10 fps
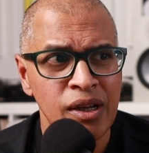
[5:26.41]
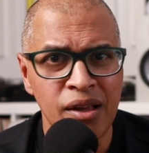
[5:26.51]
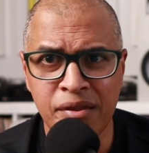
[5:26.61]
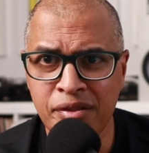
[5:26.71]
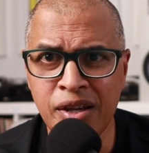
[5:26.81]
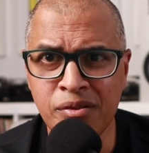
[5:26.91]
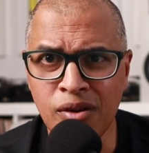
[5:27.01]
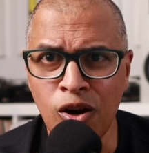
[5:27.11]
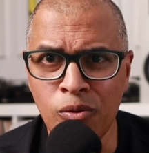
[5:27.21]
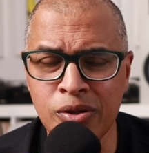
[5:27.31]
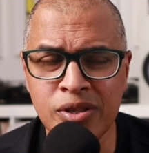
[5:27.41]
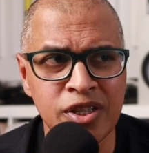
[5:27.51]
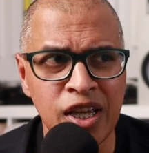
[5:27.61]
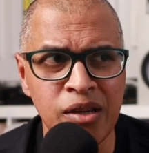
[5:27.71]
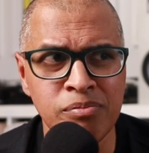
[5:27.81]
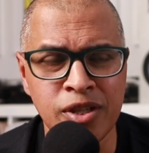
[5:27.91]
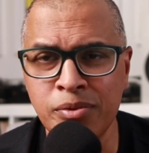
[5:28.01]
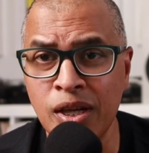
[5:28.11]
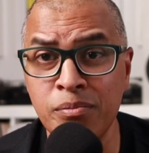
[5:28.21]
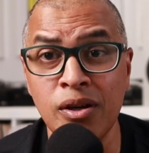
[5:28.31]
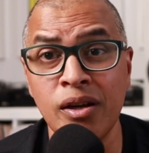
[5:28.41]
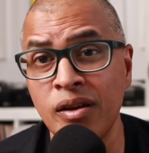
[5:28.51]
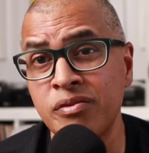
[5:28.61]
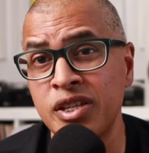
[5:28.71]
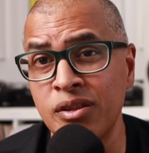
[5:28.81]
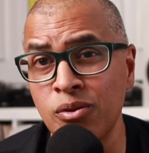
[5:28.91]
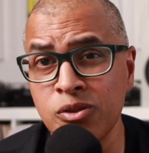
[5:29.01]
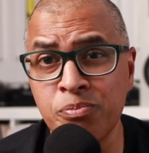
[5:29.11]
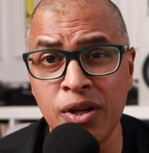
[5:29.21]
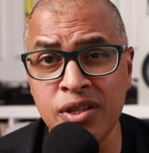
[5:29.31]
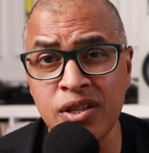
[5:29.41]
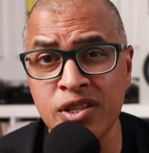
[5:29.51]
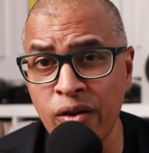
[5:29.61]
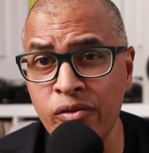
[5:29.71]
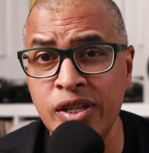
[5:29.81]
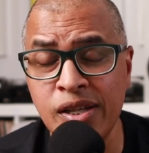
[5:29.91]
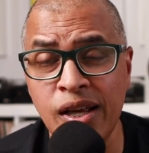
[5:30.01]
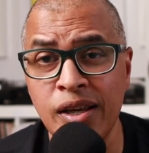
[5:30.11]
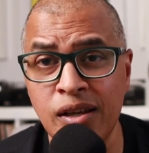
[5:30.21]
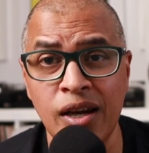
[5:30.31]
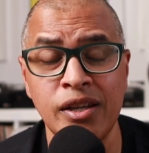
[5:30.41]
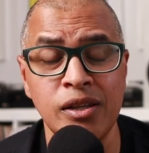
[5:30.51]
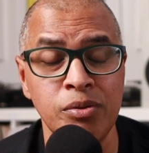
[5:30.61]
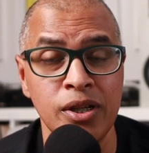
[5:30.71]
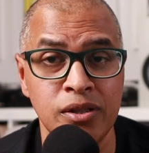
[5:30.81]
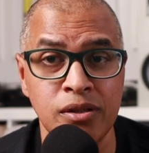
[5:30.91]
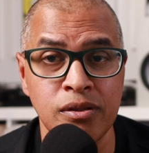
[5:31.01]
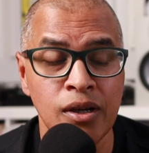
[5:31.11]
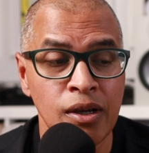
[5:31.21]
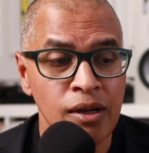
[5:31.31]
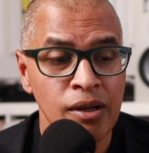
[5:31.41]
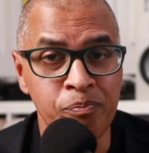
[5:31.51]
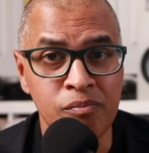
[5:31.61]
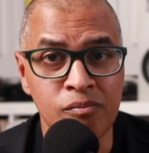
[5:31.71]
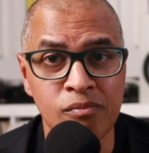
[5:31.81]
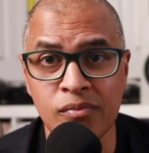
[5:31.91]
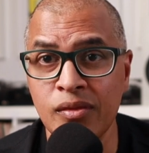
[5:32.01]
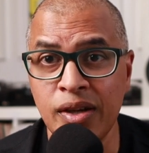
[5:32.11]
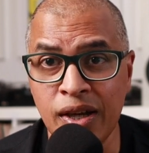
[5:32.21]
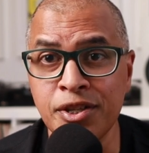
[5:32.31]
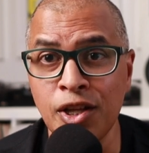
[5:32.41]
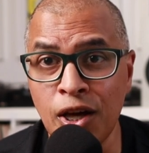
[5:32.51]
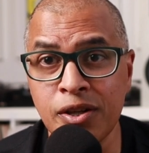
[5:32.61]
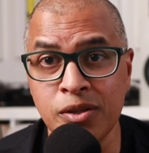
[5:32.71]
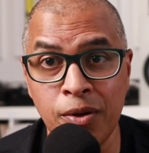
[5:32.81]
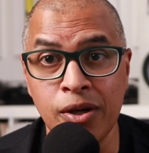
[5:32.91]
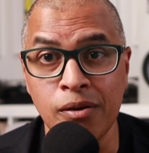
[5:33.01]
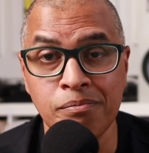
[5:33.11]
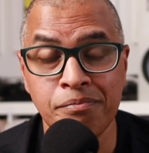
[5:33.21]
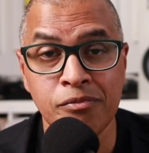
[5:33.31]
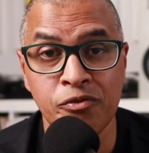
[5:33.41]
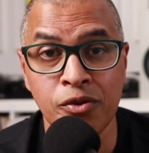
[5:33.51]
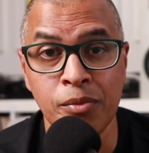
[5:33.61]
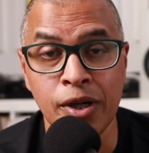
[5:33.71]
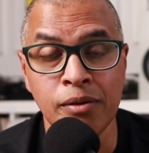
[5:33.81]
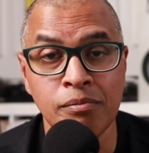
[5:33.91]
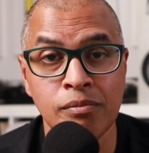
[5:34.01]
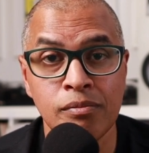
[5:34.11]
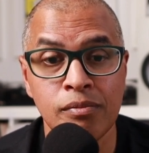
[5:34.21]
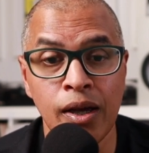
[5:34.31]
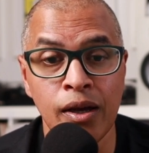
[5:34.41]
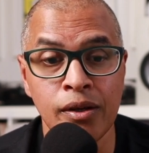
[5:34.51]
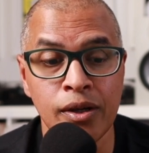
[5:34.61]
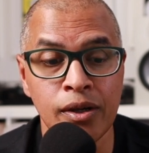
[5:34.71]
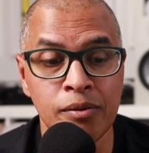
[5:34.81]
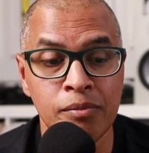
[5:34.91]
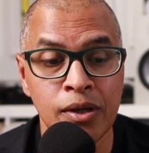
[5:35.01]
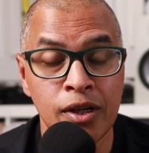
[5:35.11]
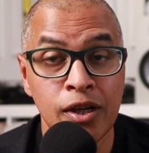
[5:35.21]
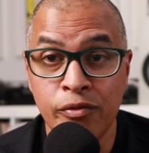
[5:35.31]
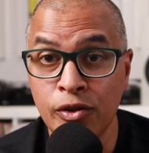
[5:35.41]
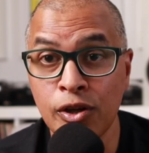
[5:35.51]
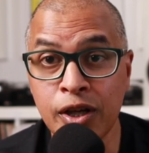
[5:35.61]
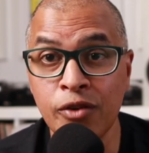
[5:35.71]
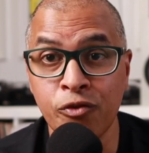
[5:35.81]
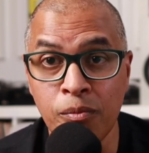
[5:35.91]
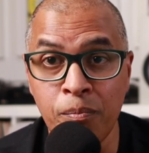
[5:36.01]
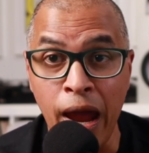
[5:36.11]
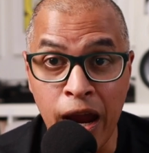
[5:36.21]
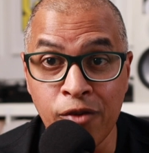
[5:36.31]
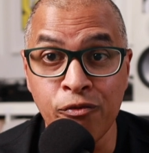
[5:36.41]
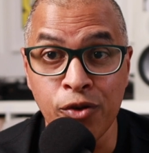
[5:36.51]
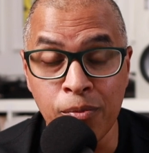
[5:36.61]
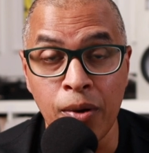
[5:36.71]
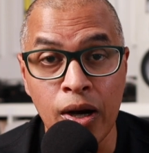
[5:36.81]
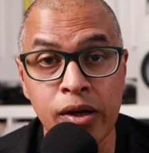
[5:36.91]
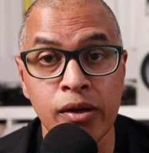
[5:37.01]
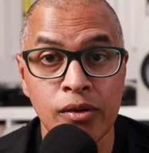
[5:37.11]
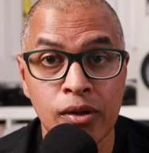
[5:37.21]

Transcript: I think, almost the same. Sometimes I've seen those priced at $17.99 in places. It's a lot of speaker for the money. And uh, if you're looking for bang for your buck,